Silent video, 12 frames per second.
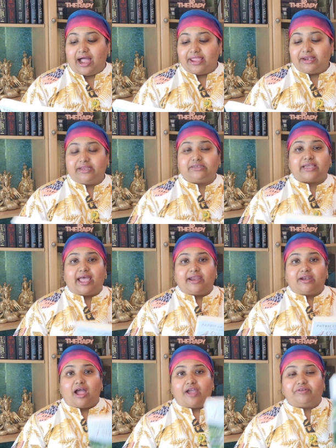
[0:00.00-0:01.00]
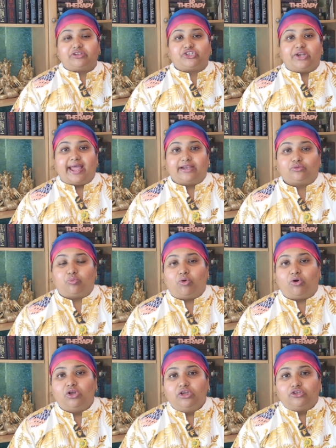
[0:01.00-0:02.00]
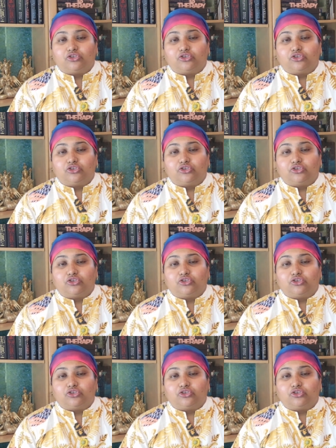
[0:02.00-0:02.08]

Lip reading: Ireland and Irish land war.